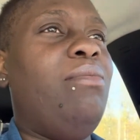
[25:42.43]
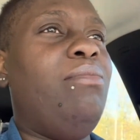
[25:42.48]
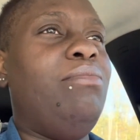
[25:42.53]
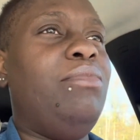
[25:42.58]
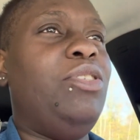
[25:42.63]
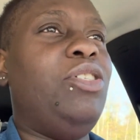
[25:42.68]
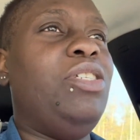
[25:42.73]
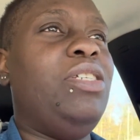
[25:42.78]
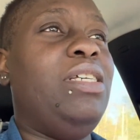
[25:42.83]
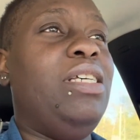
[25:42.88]

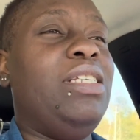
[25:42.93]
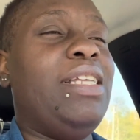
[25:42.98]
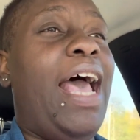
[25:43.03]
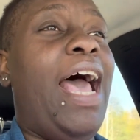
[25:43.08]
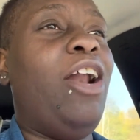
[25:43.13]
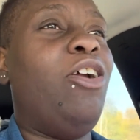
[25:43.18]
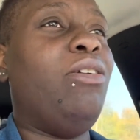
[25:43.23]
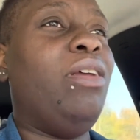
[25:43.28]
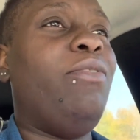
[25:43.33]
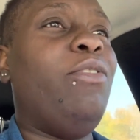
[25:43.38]
just, I
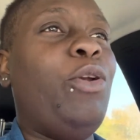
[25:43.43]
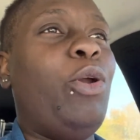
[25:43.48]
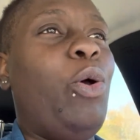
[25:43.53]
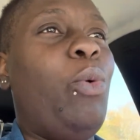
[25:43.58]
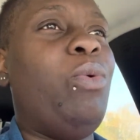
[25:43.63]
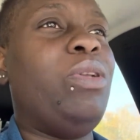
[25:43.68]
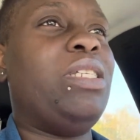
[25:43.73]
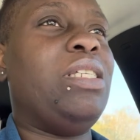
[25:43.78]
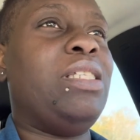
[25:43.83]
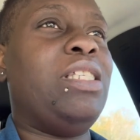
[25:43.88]
don't even know
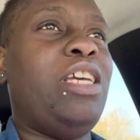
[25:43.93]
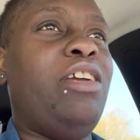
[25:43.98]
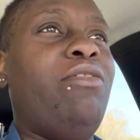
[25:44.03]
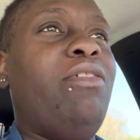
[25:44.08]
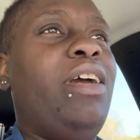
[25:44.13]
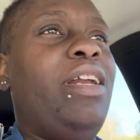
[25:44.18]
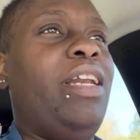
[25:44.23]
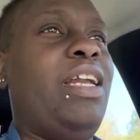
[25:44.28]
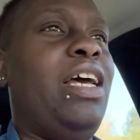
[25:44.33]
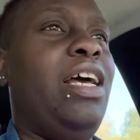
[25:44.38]
what to say
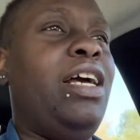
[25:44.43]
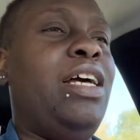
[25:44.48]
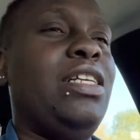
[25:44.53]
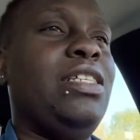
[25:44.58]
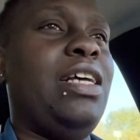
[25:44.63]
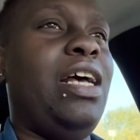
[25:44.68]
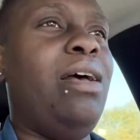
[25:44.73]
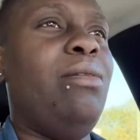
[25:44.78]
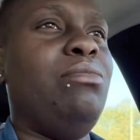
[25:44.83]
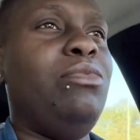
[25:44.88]
right now because
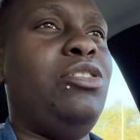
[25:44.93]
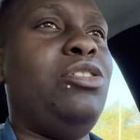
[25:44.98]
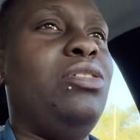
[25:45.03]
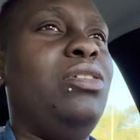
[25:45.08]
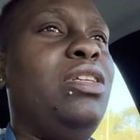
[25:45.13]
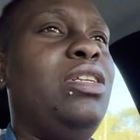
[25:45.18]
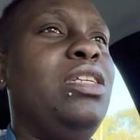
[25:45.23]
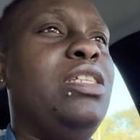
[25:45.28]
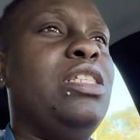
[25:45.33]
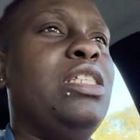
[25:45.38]
I'm
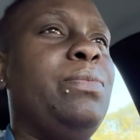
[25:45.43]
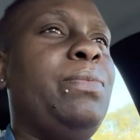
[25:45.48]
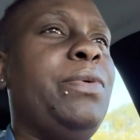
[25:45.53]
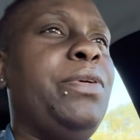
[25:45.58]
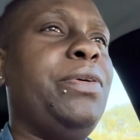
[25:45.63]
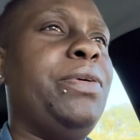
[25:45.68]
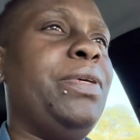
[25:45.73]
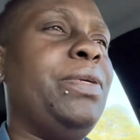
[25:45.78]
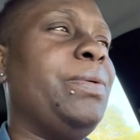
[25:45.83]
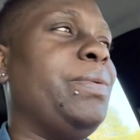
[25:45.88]
still in the
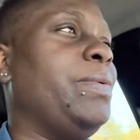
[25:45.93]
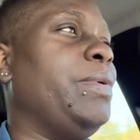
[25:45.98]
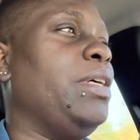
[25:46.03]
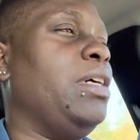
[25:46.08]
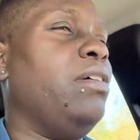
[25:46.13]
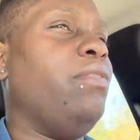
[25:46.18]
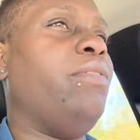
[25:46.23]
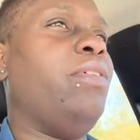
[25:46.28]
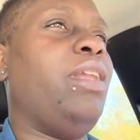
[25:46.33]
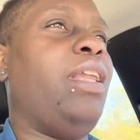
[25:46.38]
spirit or
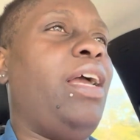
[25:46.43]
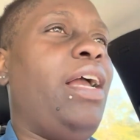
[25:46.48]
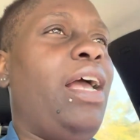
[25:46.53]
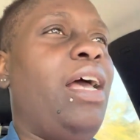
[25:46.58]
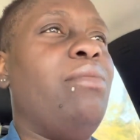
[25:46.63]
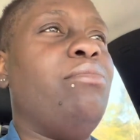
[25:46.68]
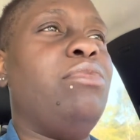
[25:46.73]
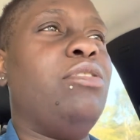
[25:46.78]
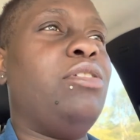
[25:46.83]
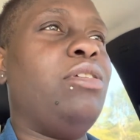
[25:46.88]
whatever. Like,
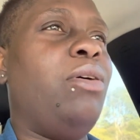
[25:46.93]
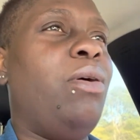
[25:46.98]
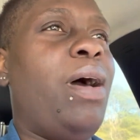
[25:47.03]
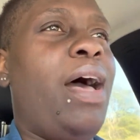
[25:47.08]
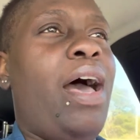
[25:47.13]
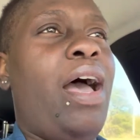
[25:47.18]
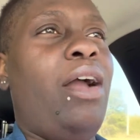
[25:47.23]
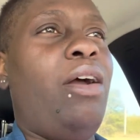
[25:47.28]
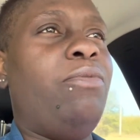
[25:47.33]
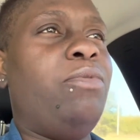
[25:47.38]
I'm still
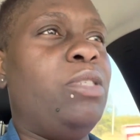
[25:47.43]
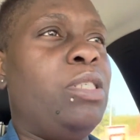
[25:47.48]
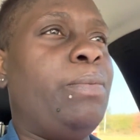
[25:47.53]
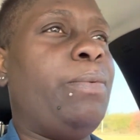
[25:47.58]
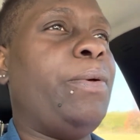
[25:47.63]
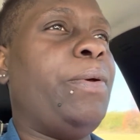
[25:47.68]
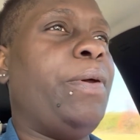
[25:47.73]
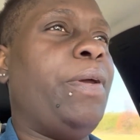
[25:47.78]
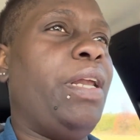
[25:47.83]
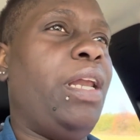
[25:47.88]
high off the
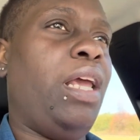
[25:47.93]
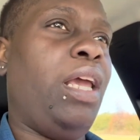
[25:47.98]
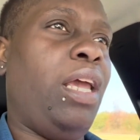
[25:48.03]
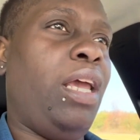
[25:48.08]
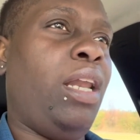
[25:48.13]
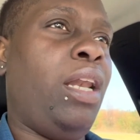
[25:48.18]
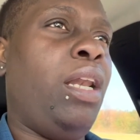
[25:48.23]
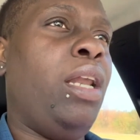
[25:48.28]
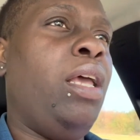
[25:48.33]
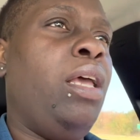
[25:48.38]
spirit
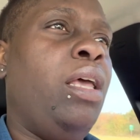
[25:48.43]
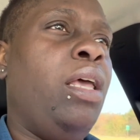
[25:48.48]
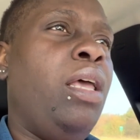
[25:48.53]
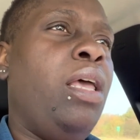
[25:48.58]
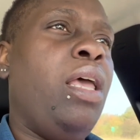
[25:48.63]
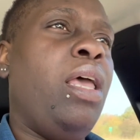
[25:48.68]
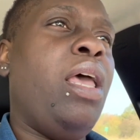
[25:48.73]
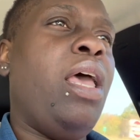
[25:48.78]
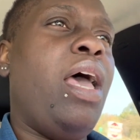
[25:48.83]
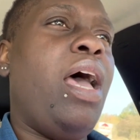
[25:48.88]

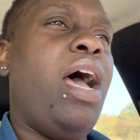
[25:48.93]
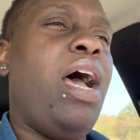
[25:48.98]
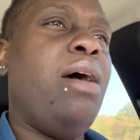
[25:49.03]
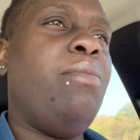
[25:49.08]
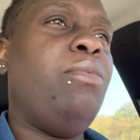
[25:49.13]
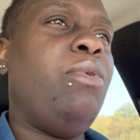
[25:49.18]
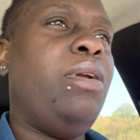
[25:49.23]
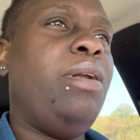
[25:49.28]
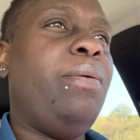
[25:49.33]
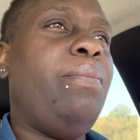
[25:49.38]
and
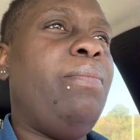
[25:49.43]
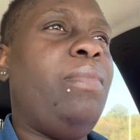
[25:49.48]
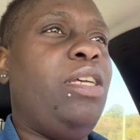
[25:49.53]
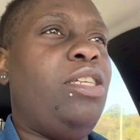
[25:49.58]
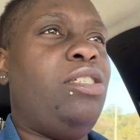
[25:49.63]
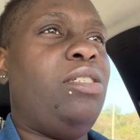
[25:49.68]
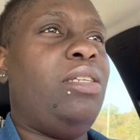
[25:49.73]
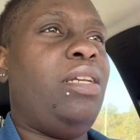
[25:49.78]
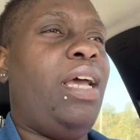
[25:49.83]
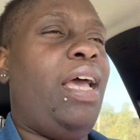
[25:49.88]
I'm on a
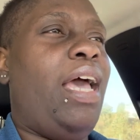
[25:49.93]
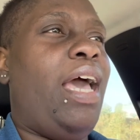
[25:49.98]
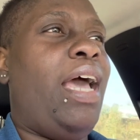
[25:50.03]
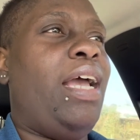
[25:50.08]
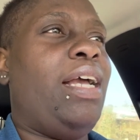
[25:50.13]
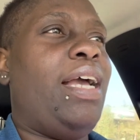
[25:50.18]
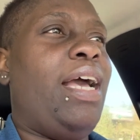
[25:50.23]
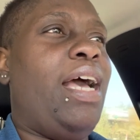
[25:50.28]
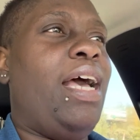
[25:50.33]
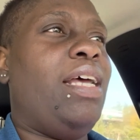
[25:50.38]
mission. I
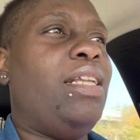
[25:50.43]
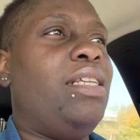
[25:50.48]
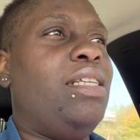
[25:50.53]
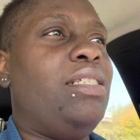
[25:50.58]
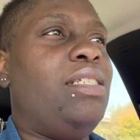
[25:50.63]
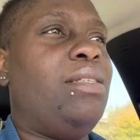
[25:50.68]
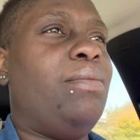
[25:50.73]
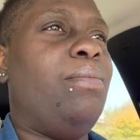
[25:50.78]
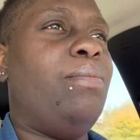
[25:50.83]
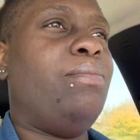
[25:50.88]
got
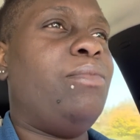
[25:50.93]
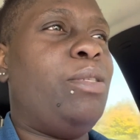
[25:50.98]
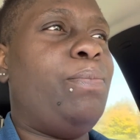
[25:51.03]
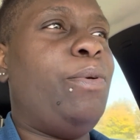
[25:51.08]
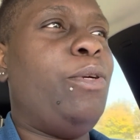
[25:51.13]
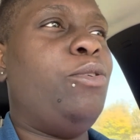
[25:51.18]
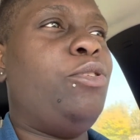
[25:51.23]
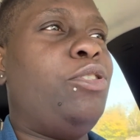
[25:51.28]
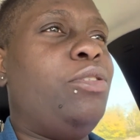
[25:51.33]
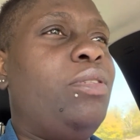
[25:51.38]
some
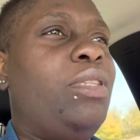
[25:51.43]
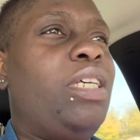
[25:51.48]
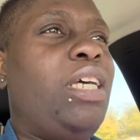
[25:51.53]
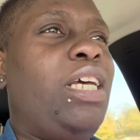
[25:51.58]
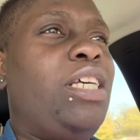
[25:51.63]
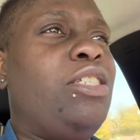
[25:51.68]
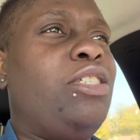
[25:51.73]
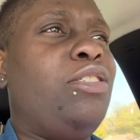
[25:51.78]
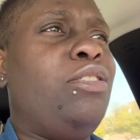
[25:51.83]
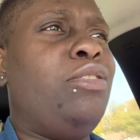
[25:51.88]
spiritual
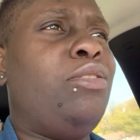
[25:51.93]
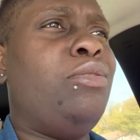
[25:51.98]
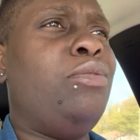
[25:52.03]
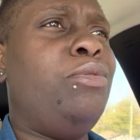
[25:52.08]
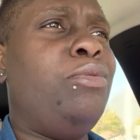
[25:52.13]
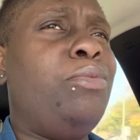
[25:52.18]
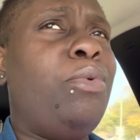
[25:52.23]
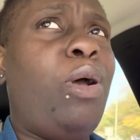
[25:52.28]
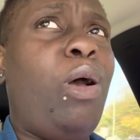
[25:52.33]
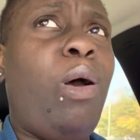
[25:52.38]
things to
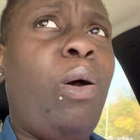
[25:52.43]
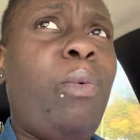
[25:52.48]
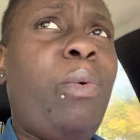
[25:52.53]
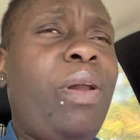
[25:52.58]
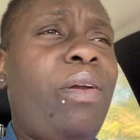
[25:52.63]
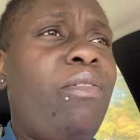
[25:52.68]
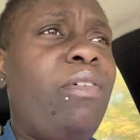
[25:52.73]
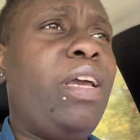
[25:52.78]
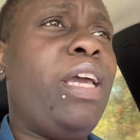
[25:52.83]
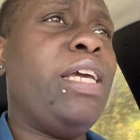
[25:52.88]
do or
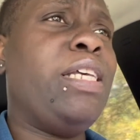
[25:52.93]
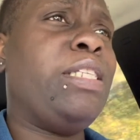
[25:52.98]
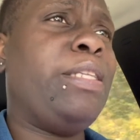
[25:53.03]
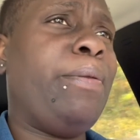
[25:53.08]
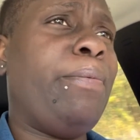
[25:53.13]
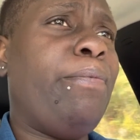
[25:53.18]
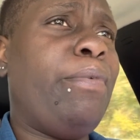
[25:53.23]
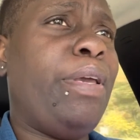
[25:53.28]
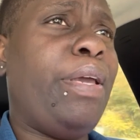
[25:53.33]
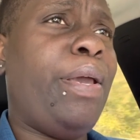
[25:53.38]
whatever case
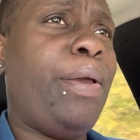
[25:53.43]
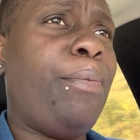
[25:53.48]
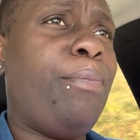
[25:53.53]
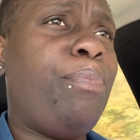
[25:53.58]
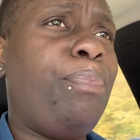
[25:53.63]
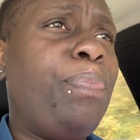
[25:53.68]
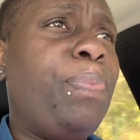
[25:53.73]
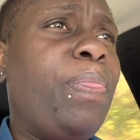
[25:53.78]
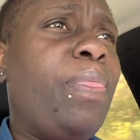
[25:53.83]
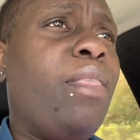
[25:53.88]
it be
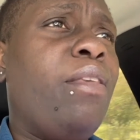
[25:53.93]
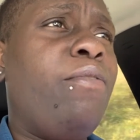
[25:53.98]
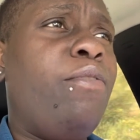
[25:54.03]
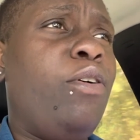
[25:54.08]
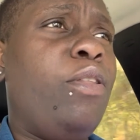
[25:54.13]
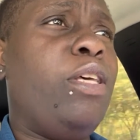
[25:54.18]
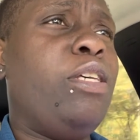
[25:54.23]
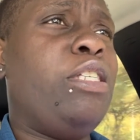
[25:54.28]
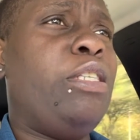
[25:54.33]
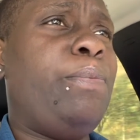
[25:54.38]

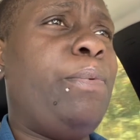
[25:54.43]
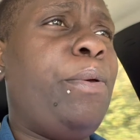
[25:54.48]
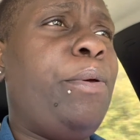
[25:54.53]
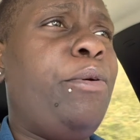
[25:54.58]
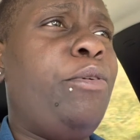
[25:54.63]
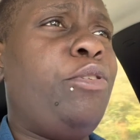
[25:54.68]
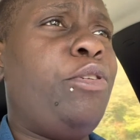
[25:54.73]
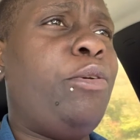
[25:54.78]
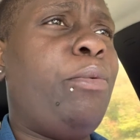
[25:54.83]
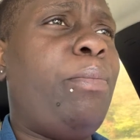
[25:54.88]
for this
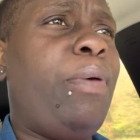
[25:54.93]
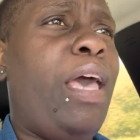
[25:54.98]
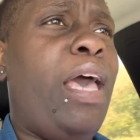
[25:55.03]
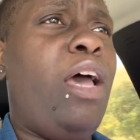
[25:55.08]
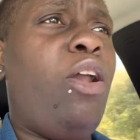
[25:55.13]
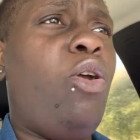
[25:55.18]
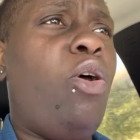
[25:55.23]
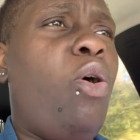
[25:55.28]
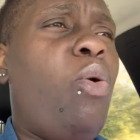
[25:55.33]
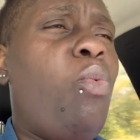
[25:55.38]
spiritual
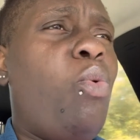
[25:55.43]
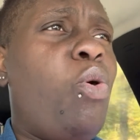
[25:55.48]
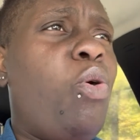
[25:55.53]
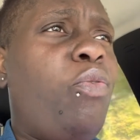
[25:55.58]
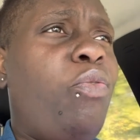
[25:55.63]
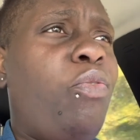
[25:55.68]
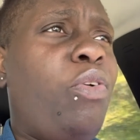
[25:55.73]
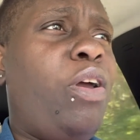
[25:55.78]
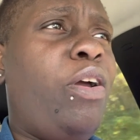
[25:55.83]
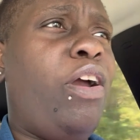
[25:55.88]
battle and
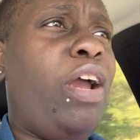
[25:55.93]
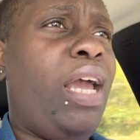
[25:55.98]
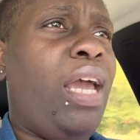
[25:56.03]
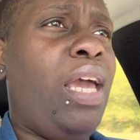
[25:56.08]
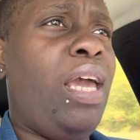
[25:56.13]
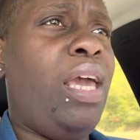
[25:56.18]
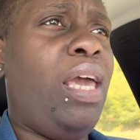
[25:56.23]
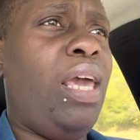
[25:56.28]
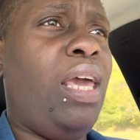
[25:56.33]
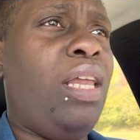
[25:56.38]
warfare
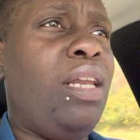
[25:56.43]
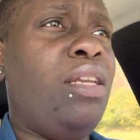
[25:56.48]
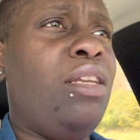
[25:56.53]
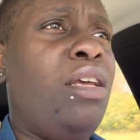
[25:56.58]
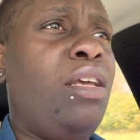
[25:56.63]
and